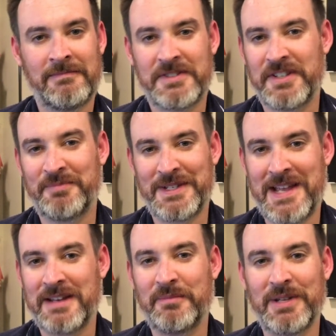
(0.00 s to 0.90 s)
just
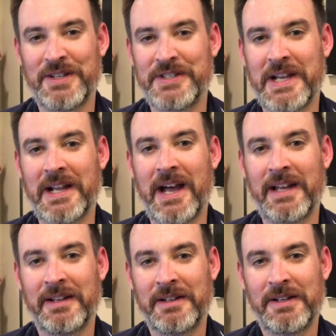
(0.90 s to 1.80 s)
pretend to be a Jedi
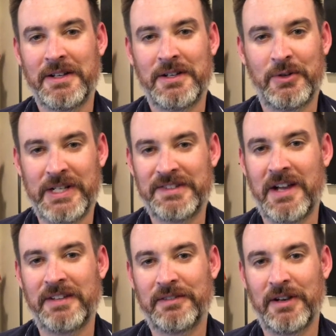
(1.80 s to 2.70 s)
who eats
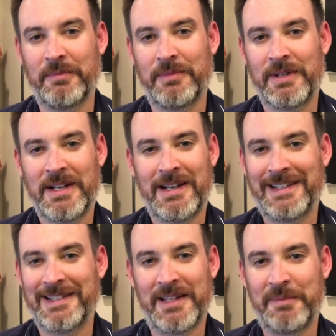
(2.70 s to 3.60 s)
ice cream
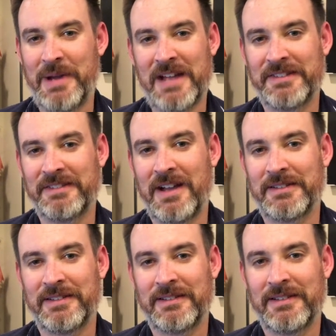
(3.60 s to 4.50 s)
until he passes
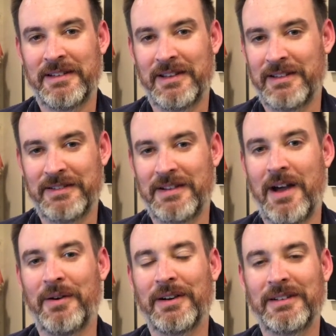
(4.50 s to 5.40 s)
out in the
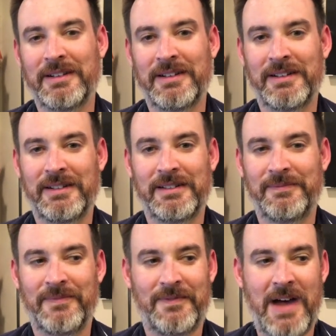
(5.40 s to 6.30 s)
shower.
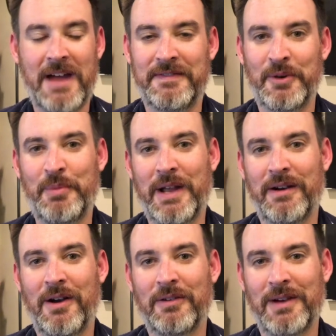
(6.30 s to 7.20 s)
I feel
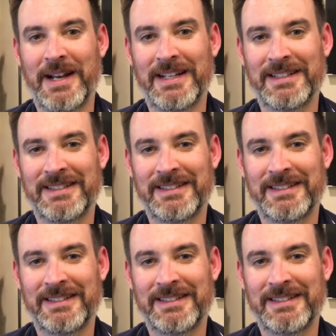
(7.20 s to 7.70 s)
better already.